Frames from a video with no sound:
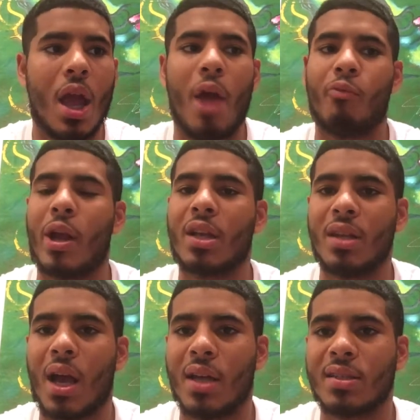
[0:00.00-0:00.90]
and
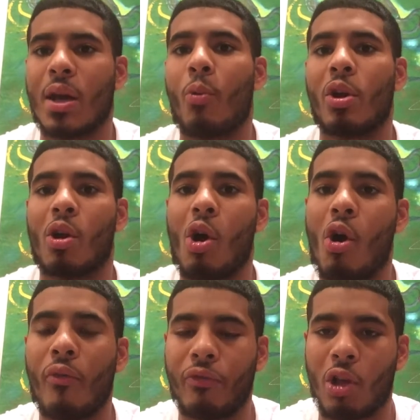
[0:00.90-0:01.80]
recognize that we are
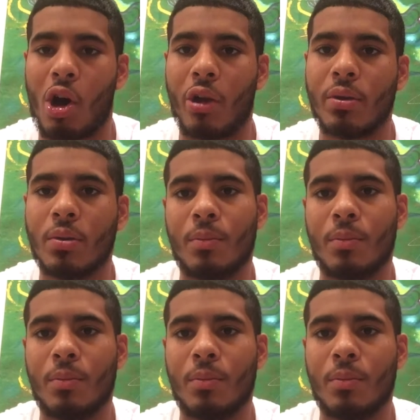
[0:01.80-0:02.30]
all flawed